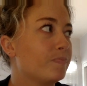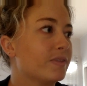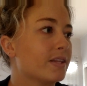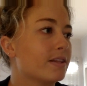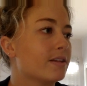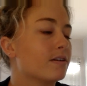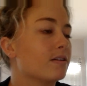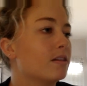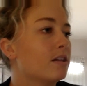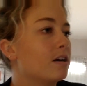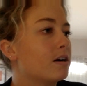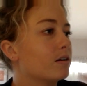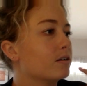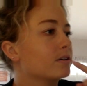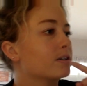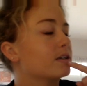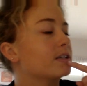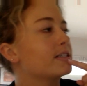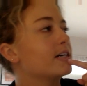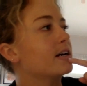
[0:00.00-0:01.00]
and their
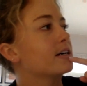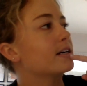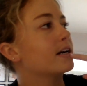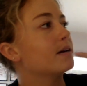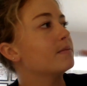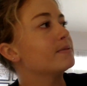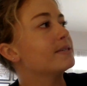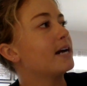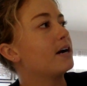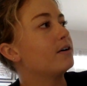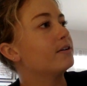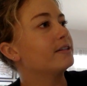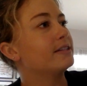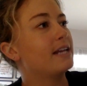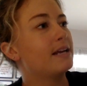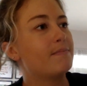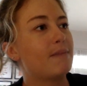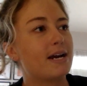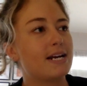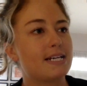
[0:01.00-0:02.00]
long tongue comes out and
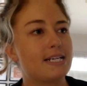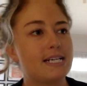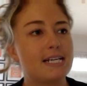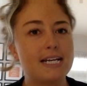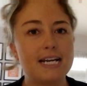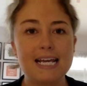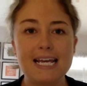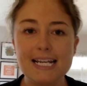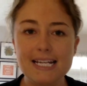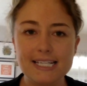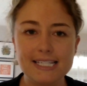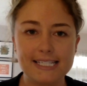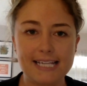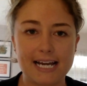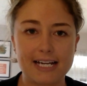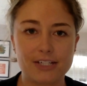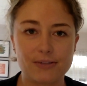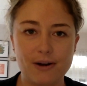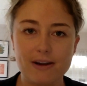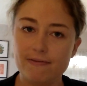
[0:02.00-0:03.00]
they might eat
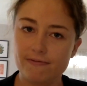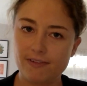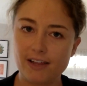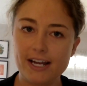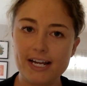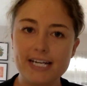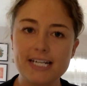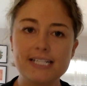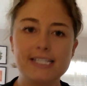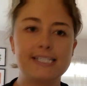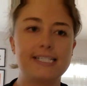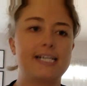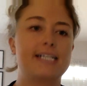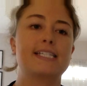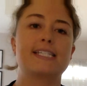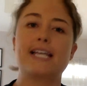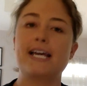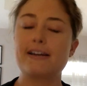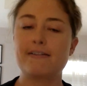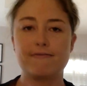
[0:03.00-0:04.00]
insects, right? Flying insects
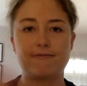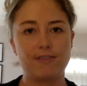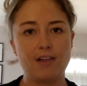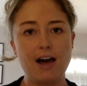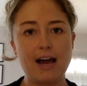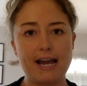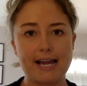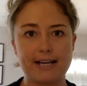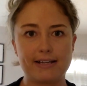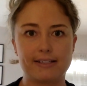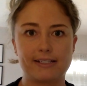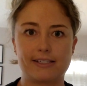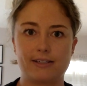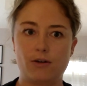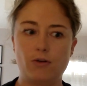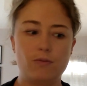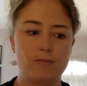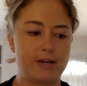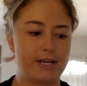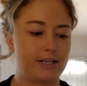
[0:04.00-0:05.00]
like flies.
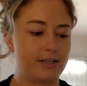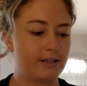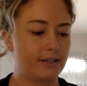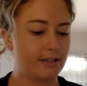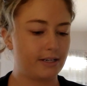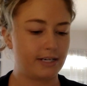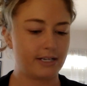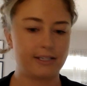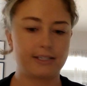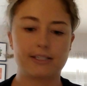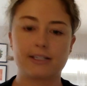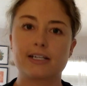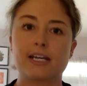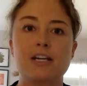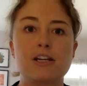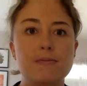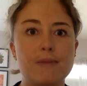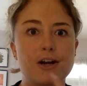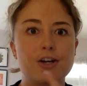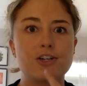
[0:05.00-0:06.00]
Oh my goodness. Can
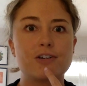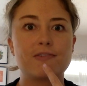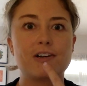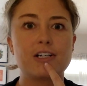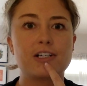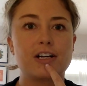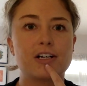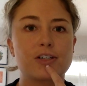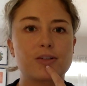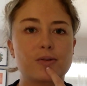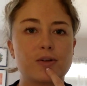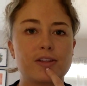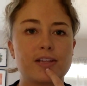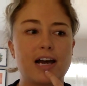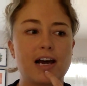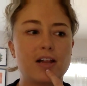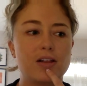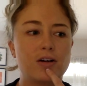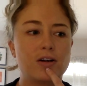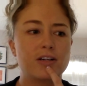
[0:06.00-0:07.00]
you imagine if our tongues were
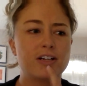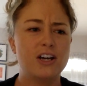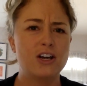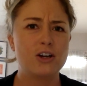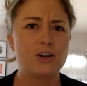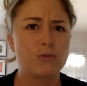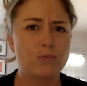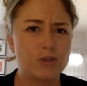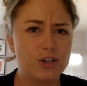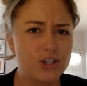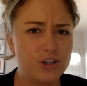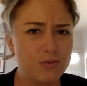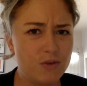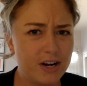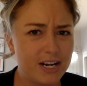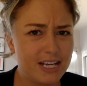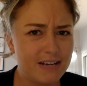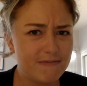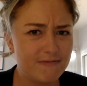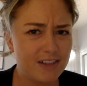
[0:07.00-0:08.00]
that long? Would you want
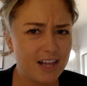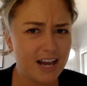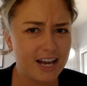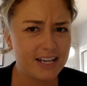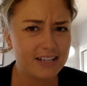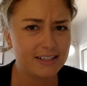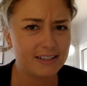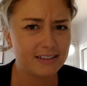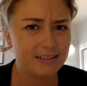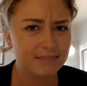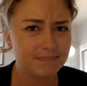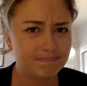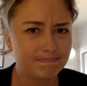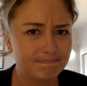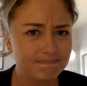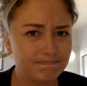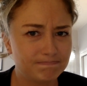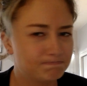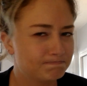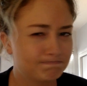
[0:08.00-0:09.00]
to eat flies?
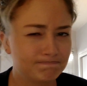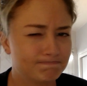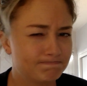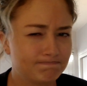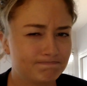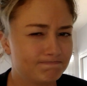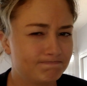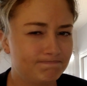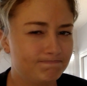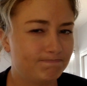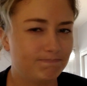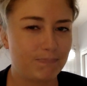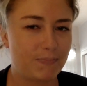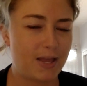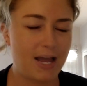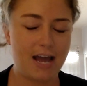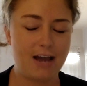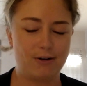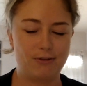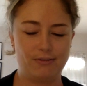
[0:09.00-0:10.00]

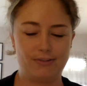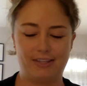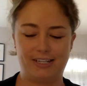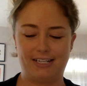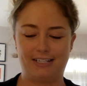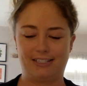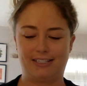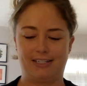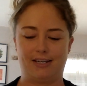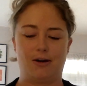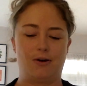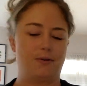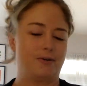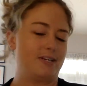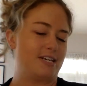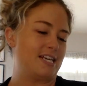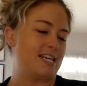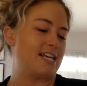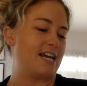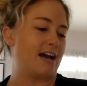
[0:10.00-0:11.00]
I don't think so.
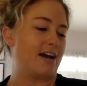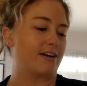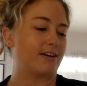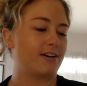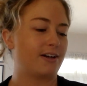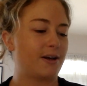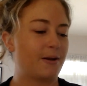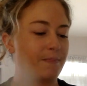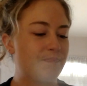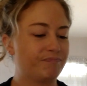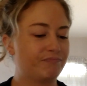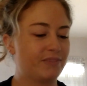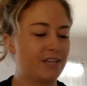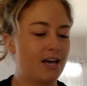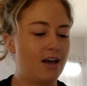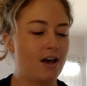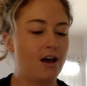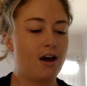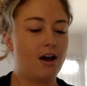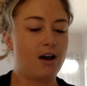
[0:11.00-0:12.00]

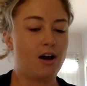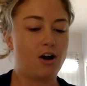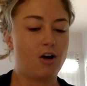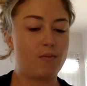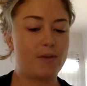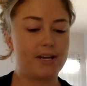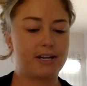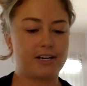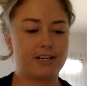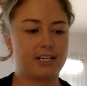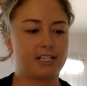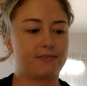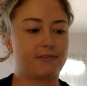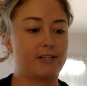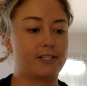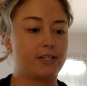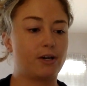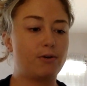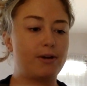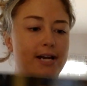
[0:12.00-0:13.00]
Yuck. Oh my goodness,
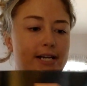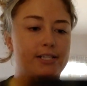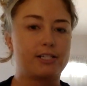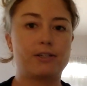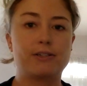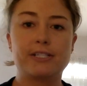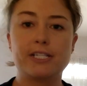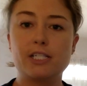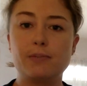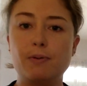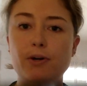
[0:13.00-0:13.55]
friends. Okay, so is this